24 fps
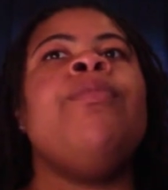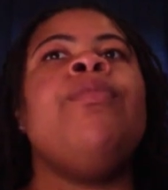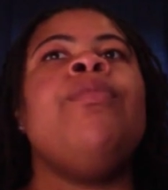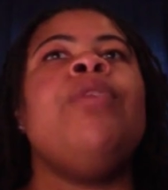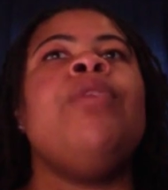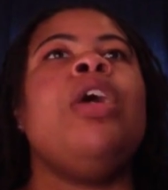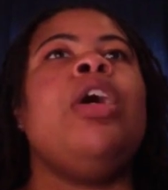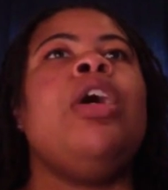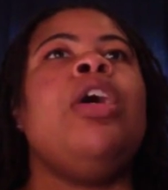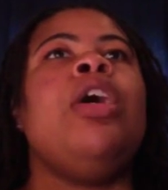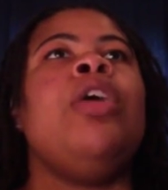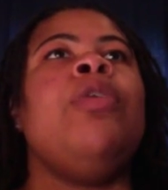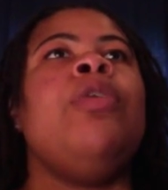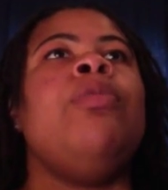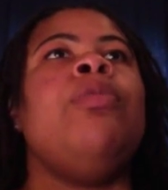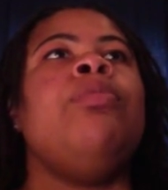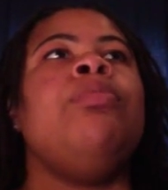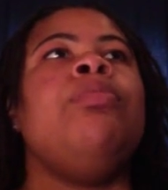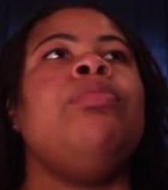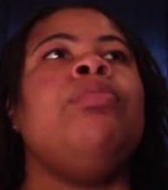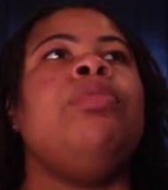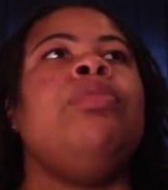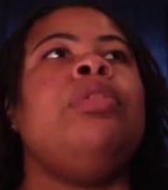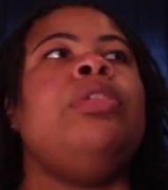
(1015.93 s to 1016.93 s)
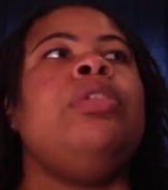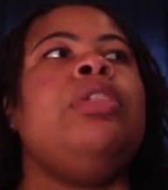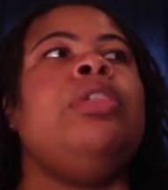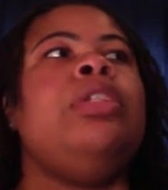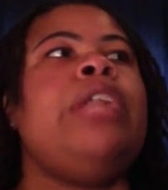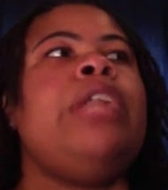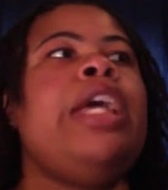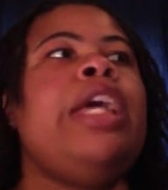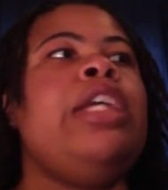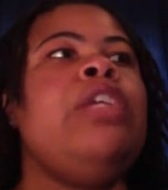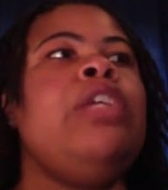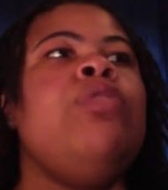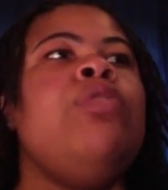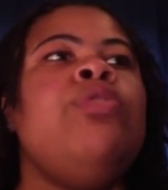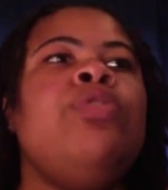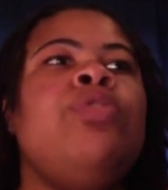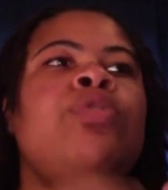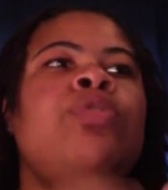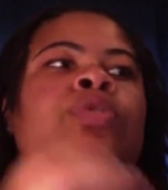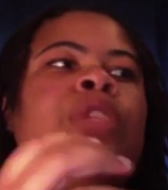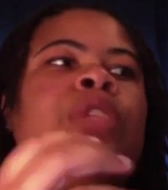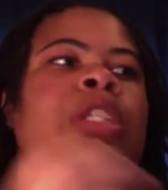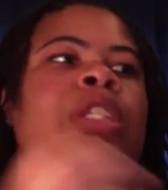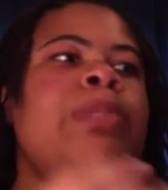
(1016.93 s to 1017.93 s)
um, they used to
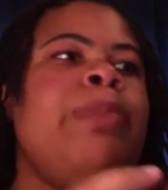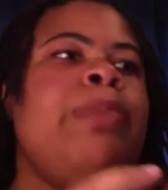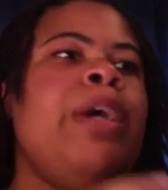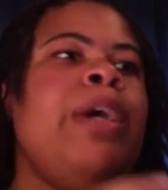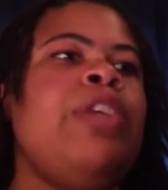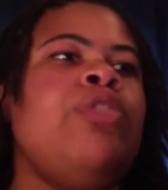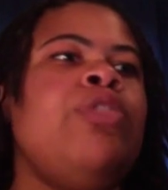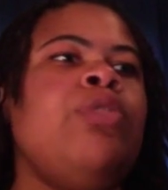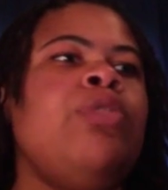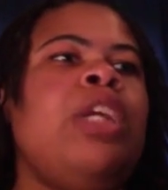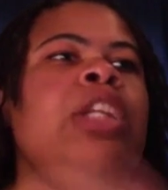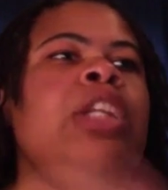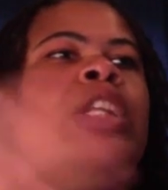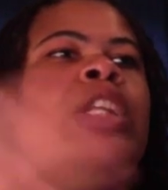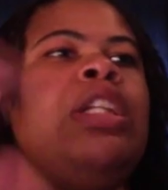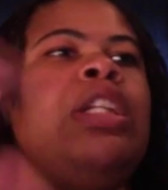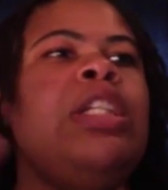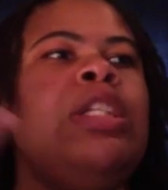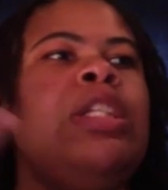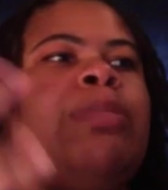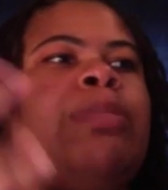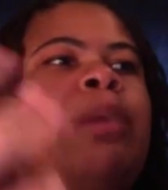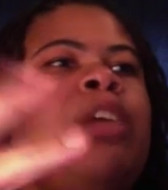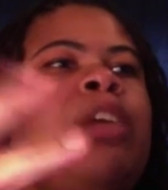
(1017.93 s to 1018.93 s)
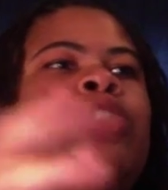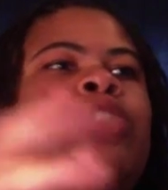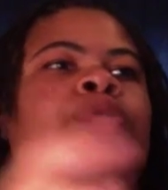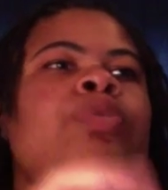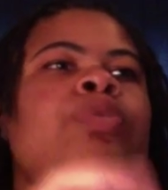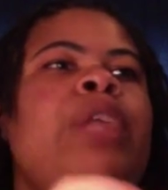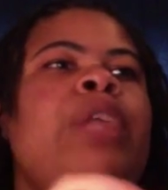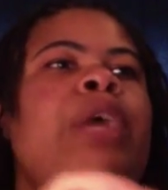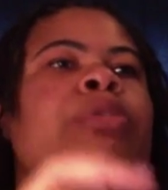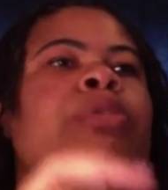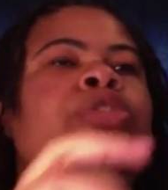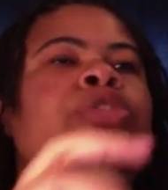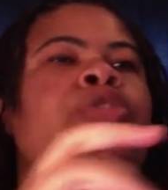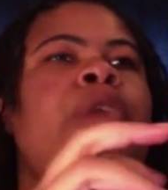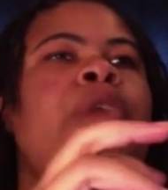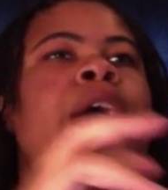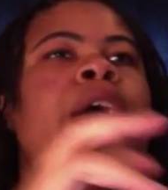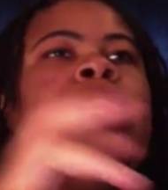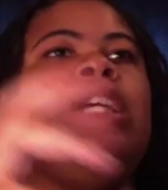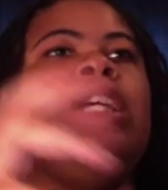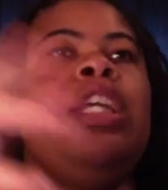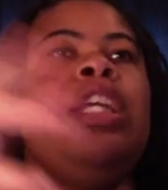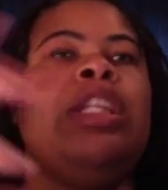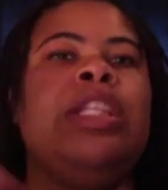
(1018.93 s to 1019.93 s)
do this special and they did this special when they was
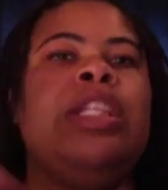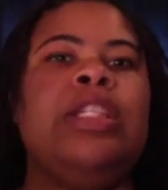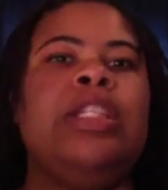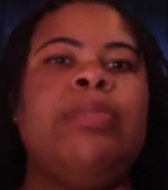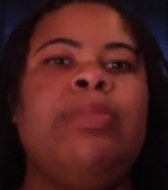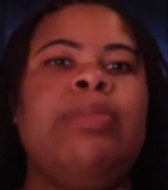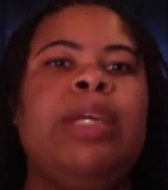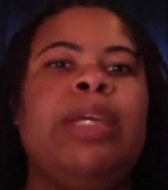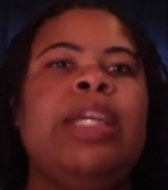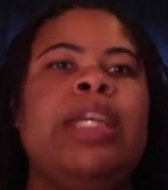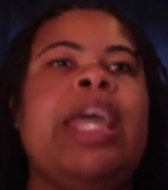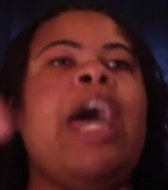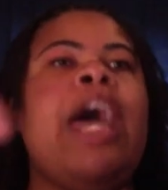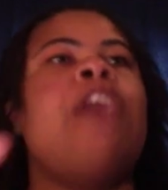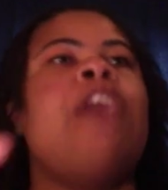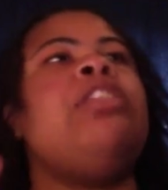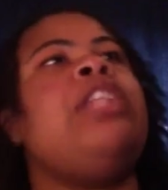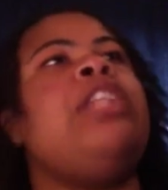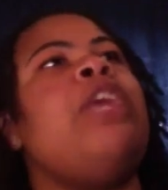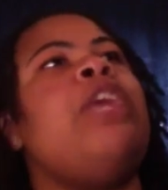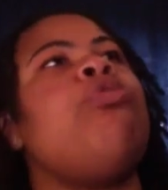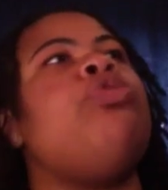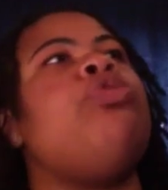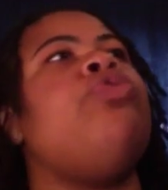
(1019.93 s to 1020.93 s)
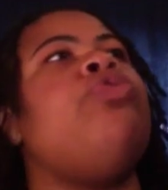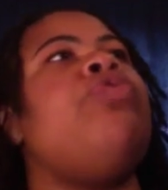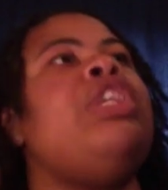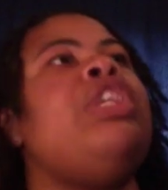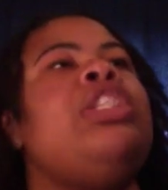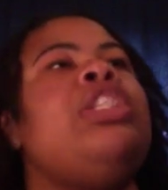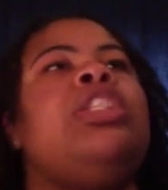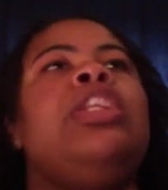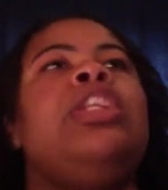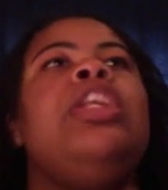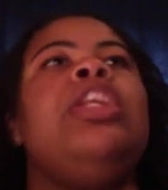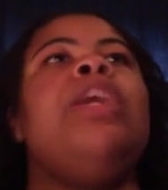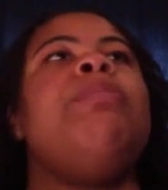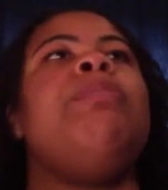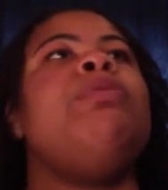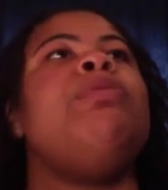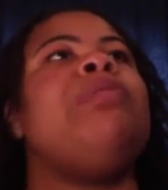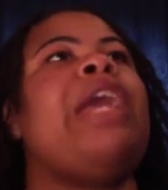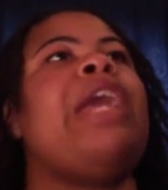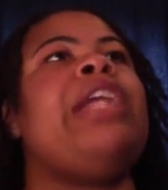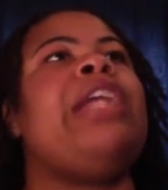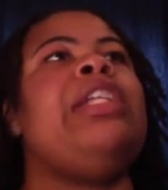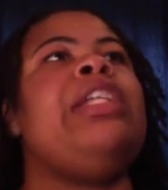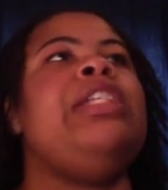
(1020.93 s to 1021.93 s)
trying to get this big house and they was fixing it up. It
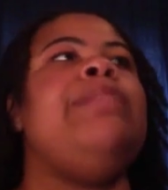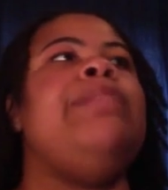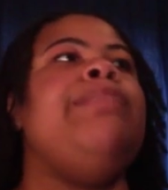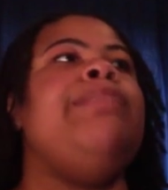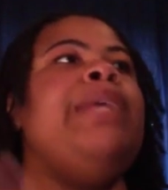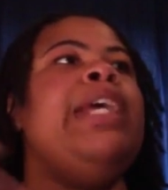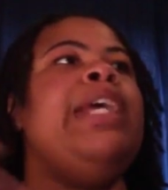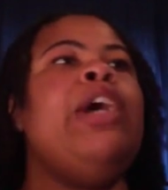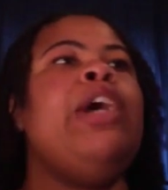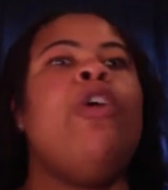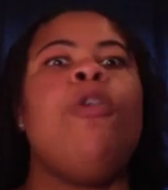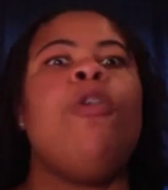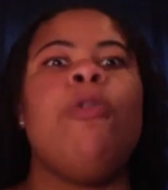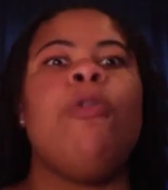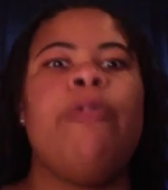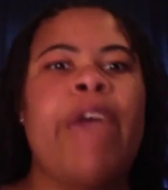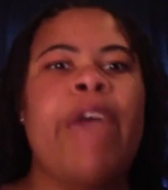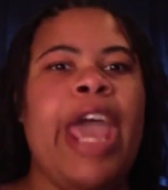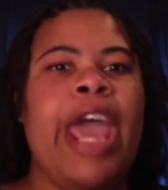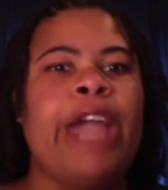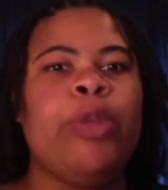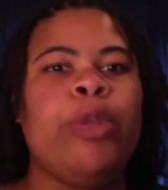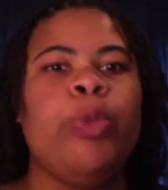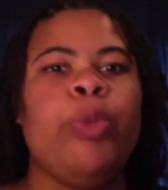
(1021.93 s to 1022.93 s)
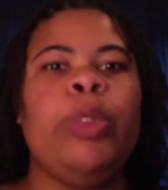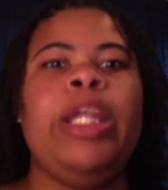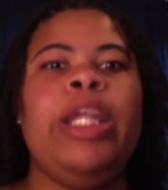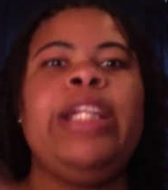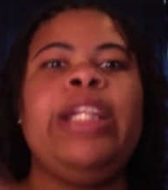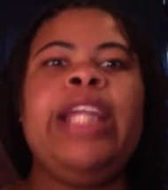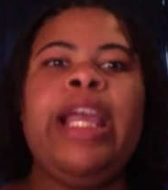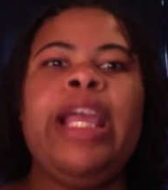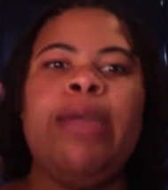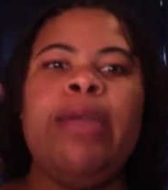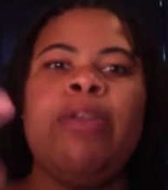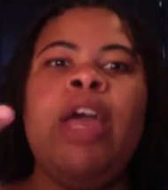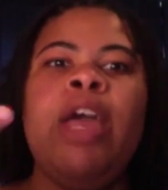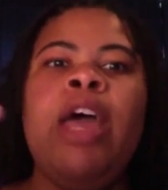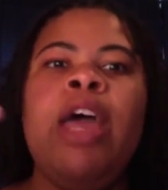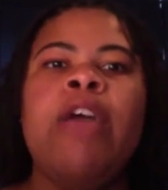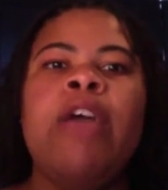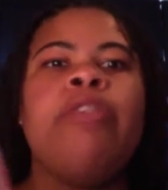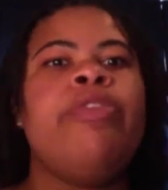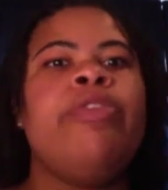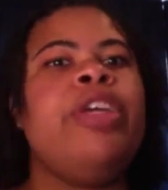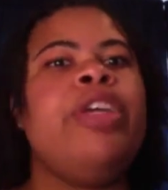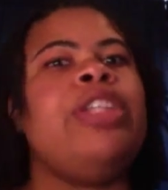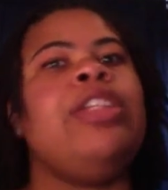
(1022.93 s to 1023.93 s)
was like this big old factory that they
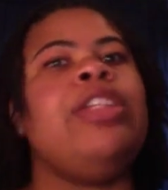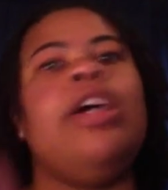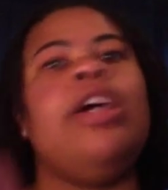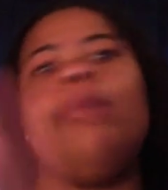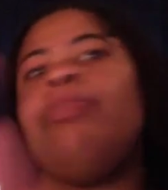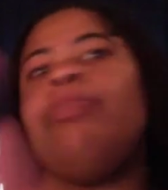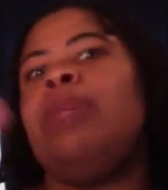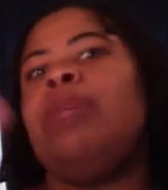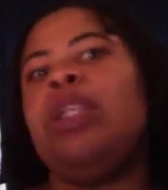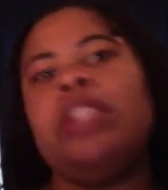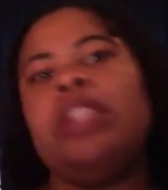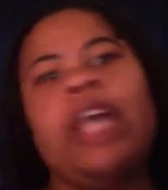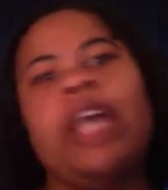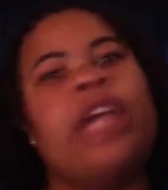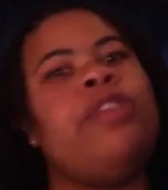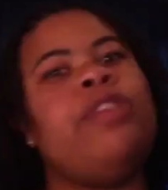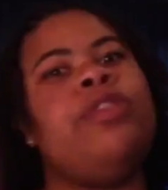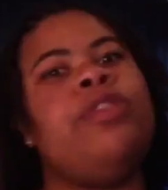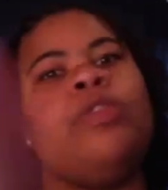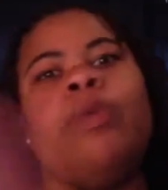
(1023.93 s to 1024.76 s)
fixed up. Bitch, I used to